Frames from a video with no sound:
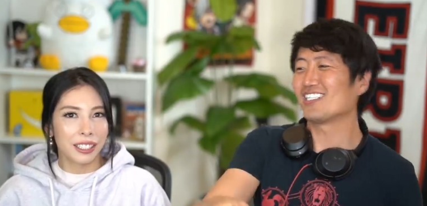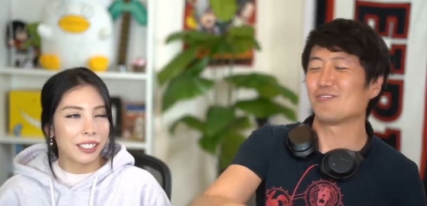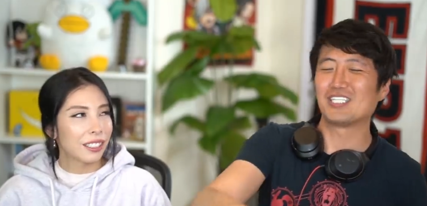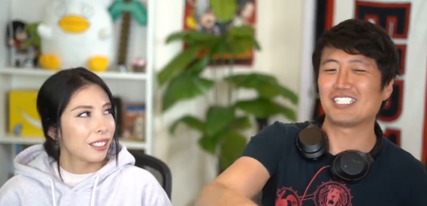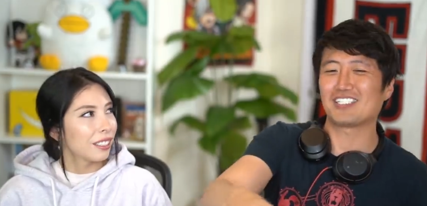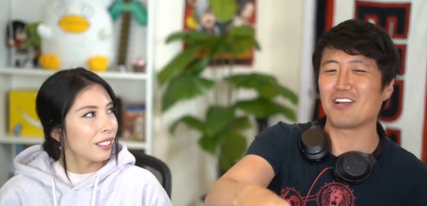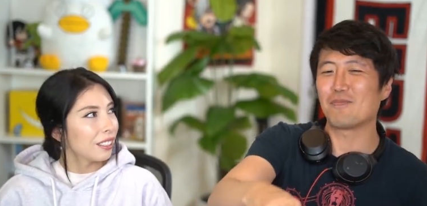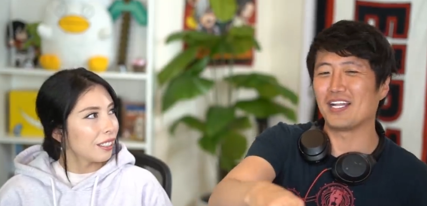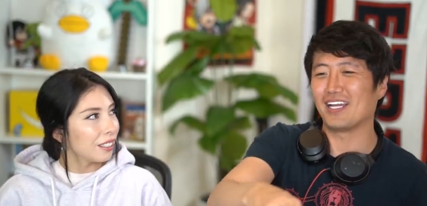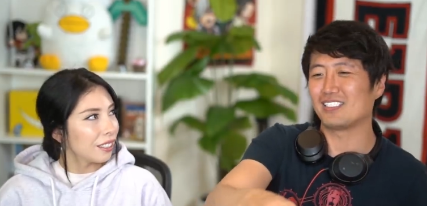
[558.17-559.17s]
Speaker 1: when she's talking
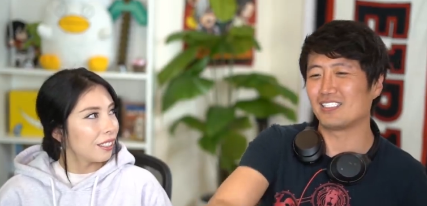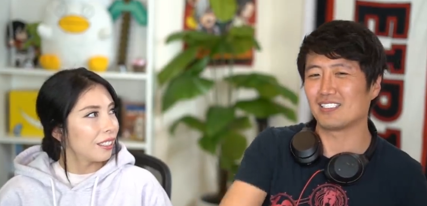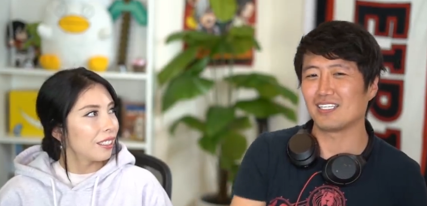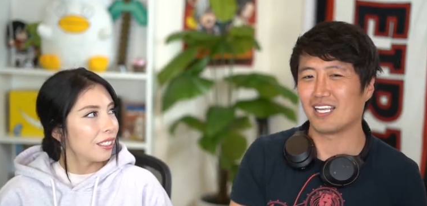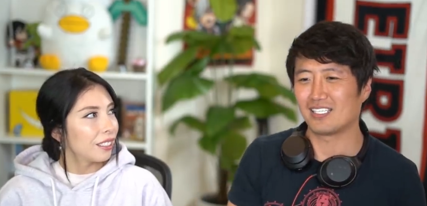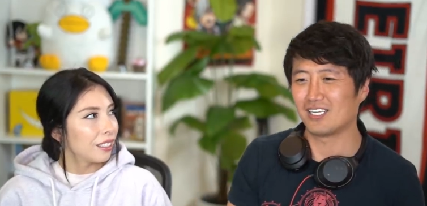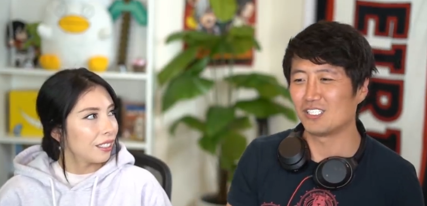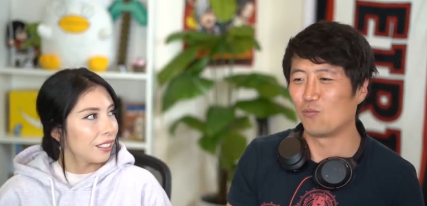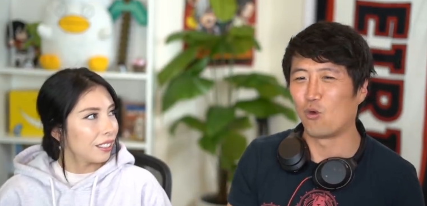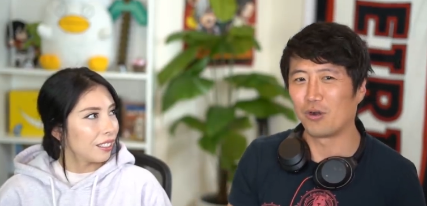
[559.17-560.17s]
about like she's going to get tons of
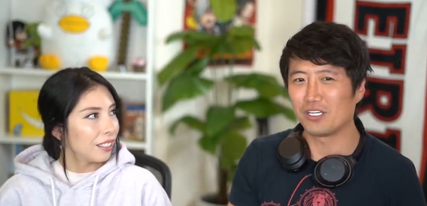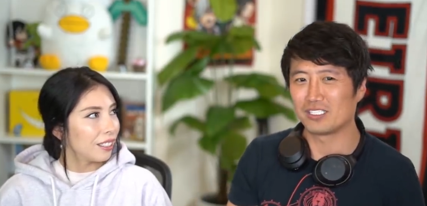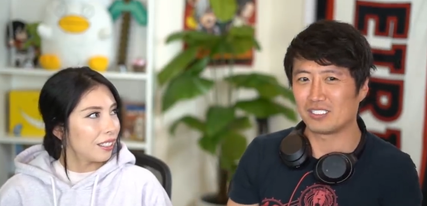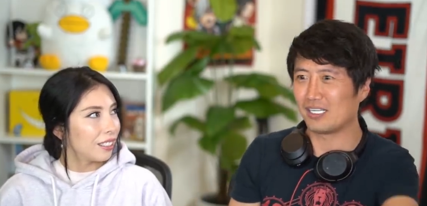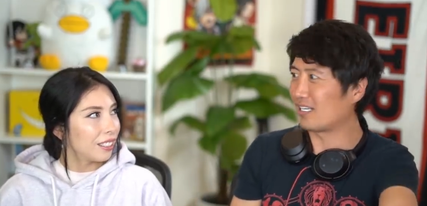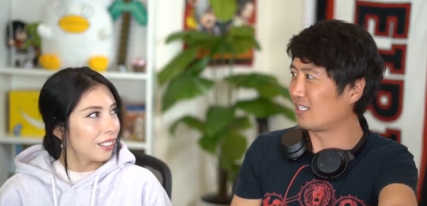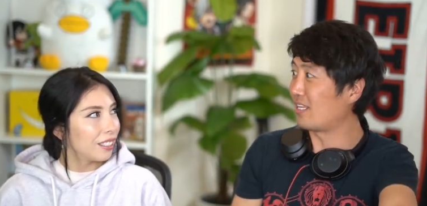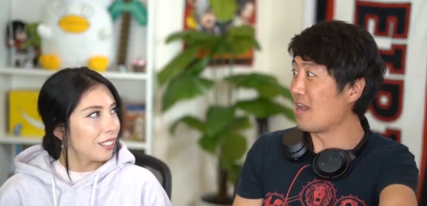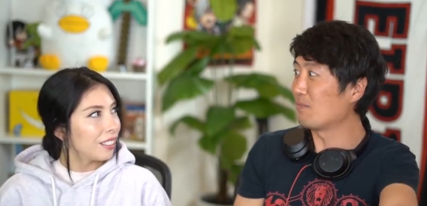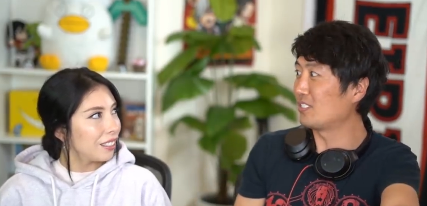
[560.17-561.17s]
warriors, like
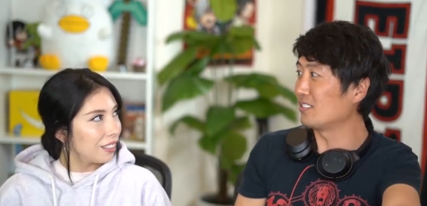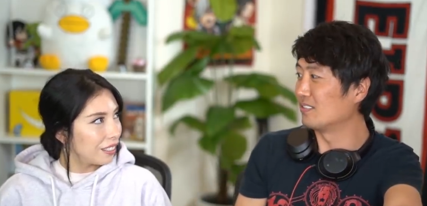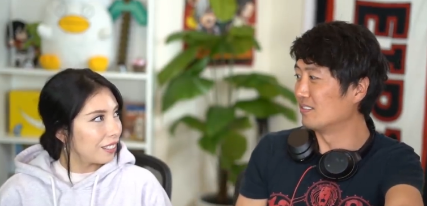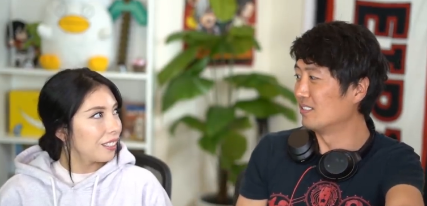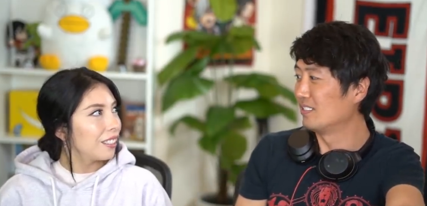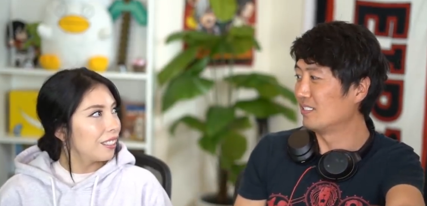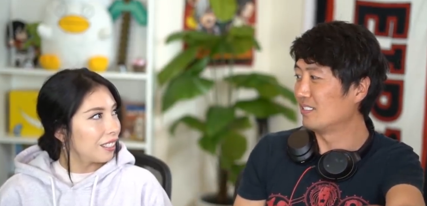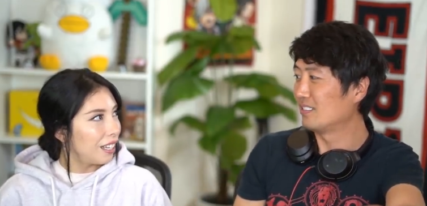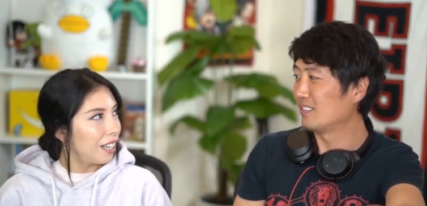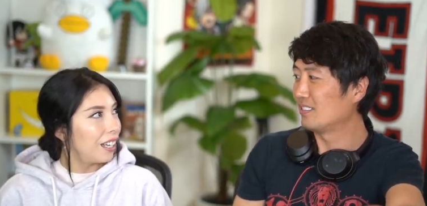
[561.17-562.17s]
them too.
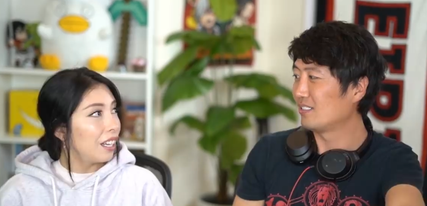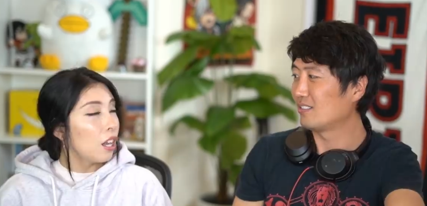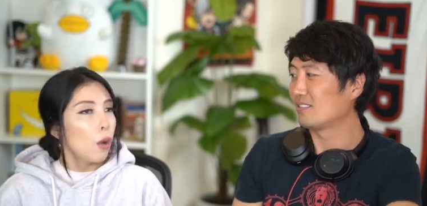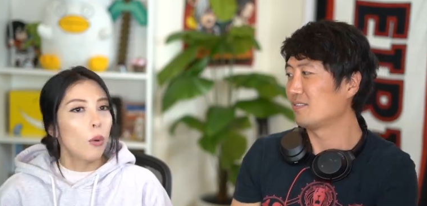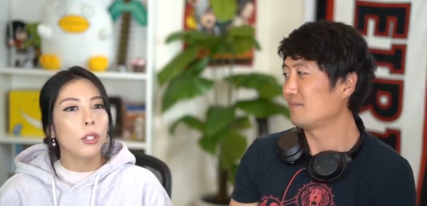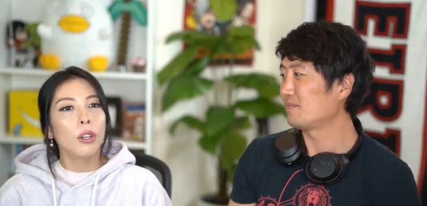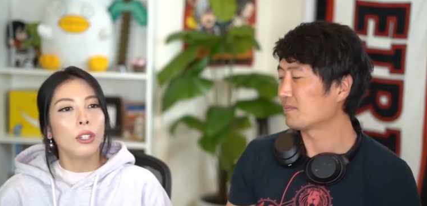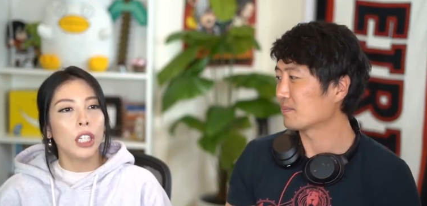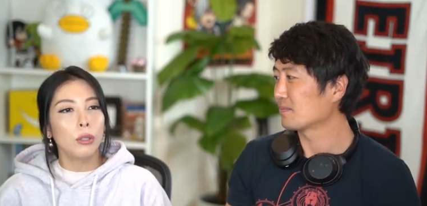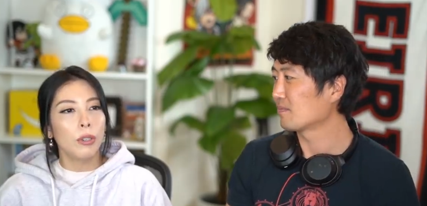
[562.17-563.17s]
Speaker 2: Uh-huh. Well, no,
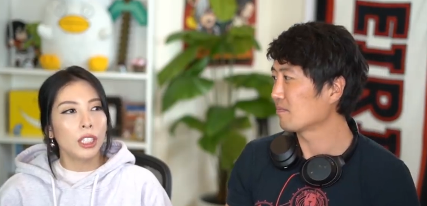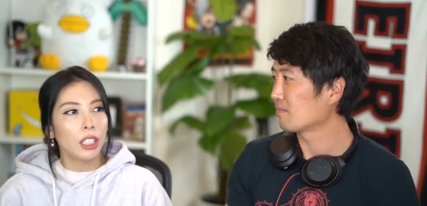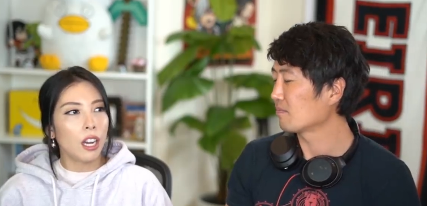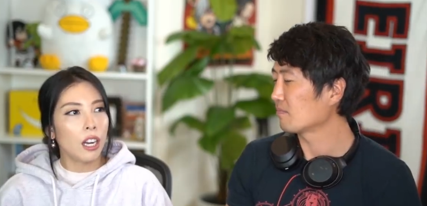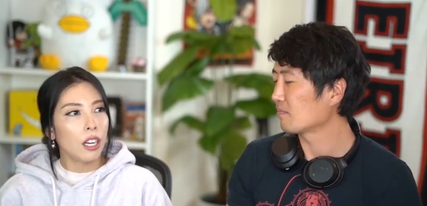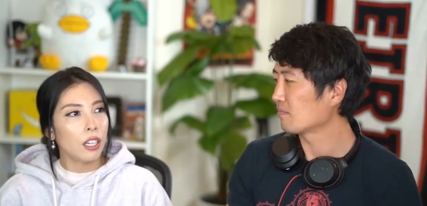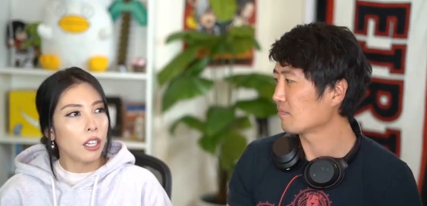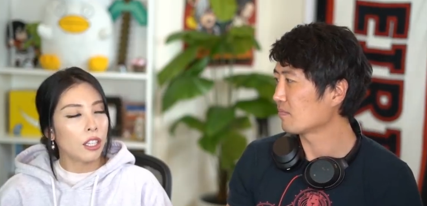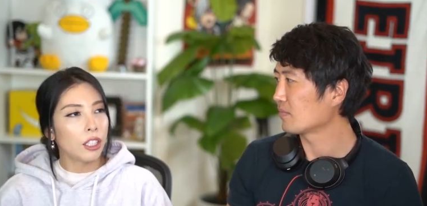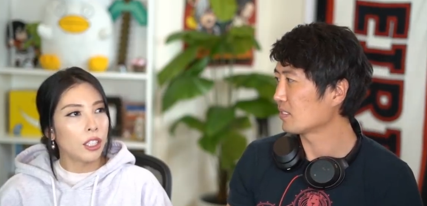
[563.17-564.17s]
these ones are
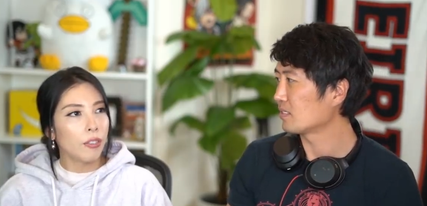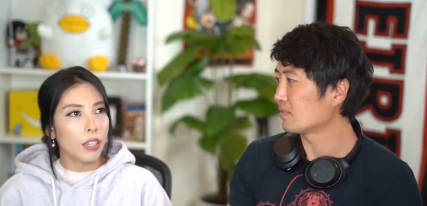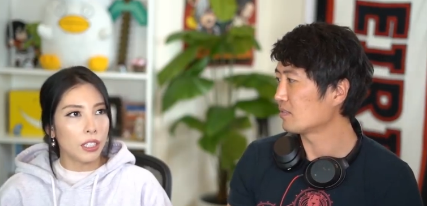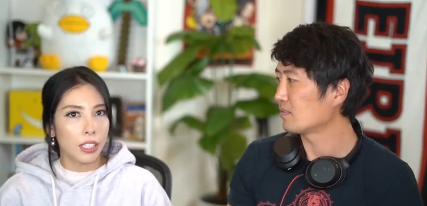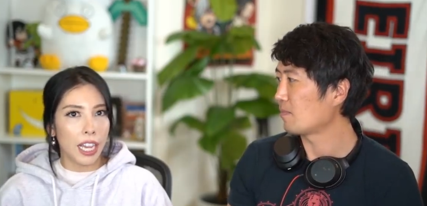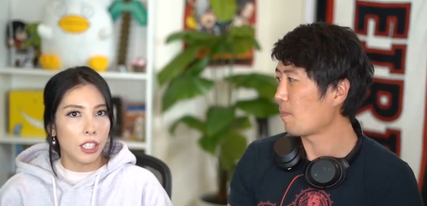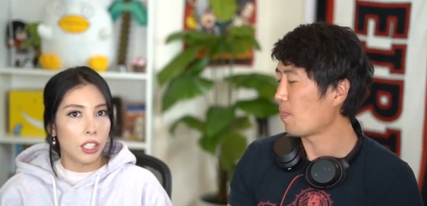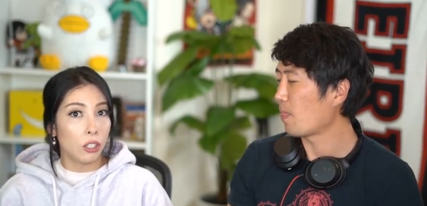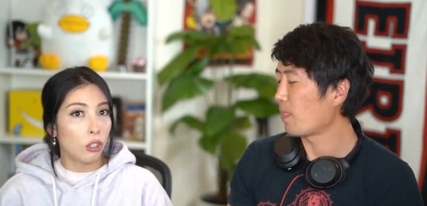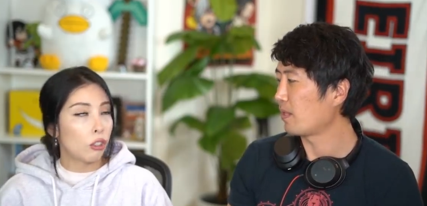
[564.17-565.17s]
her servants slash
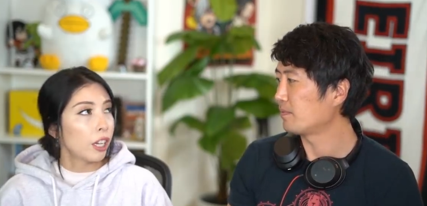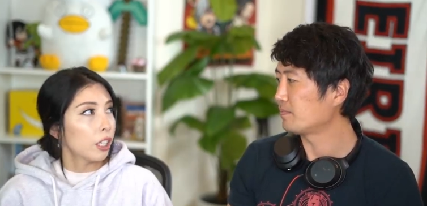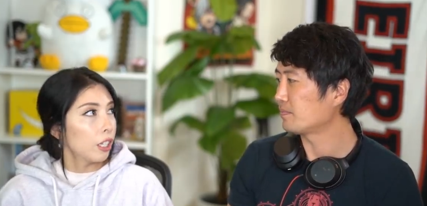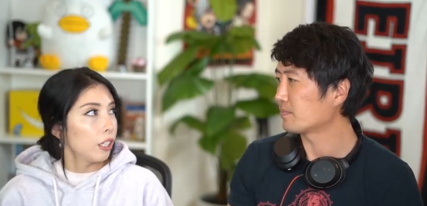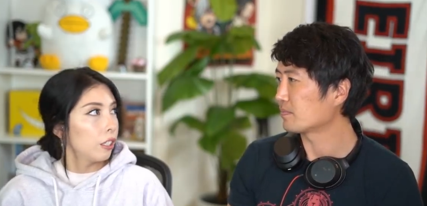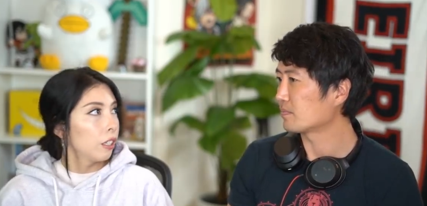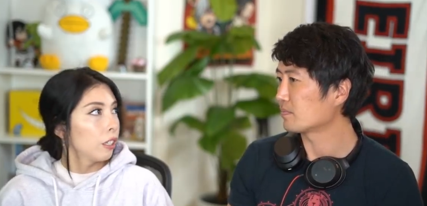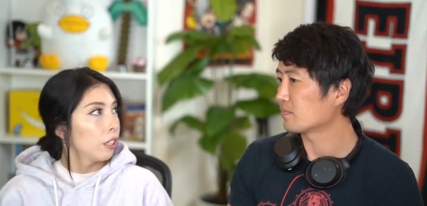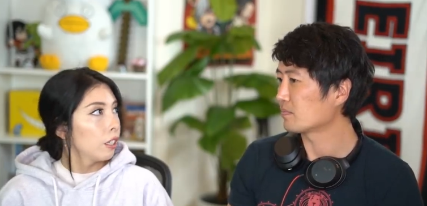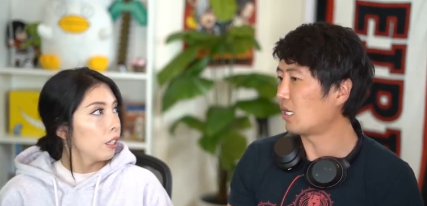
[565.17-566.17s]
instructors.
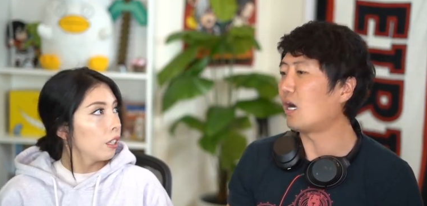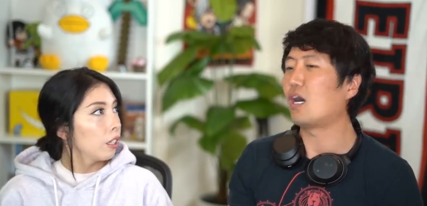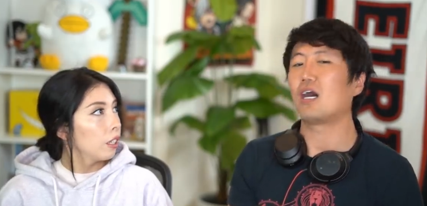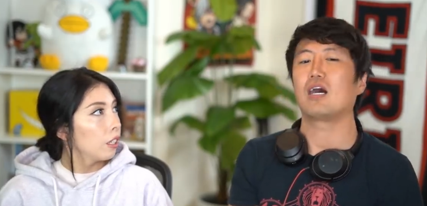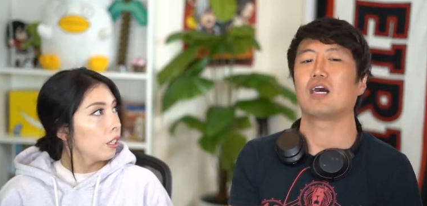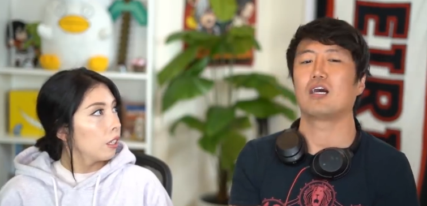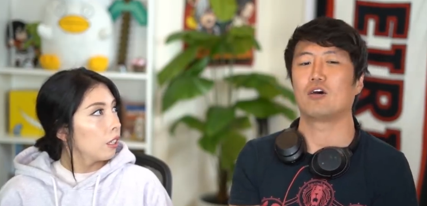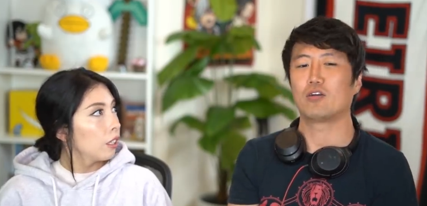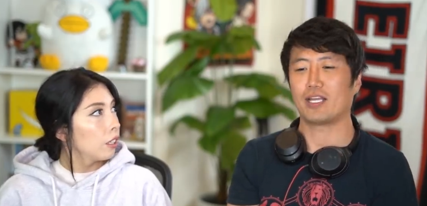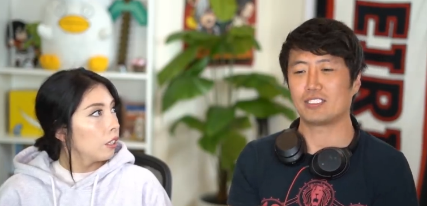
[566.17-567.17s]
Speaker 1: Ah,
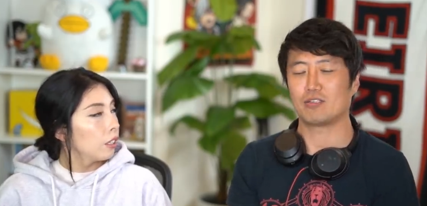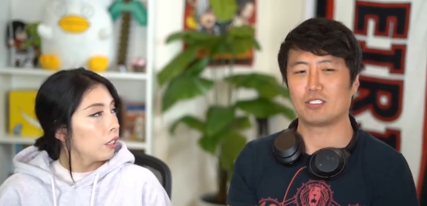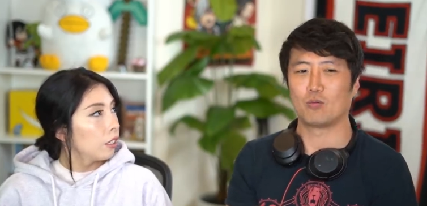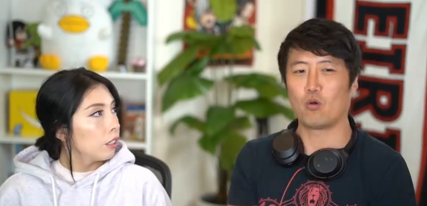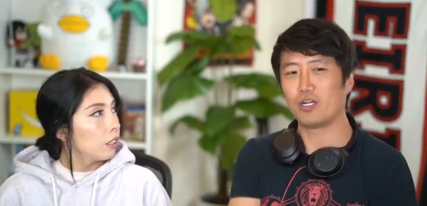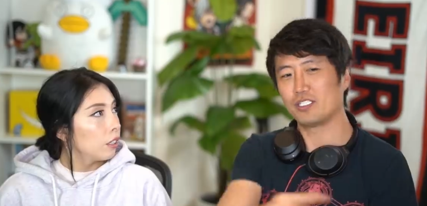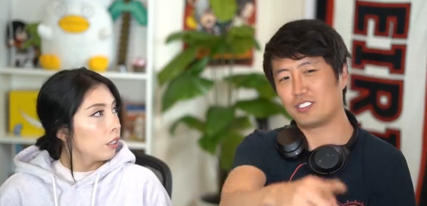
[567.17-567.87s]
okay. So the warriors,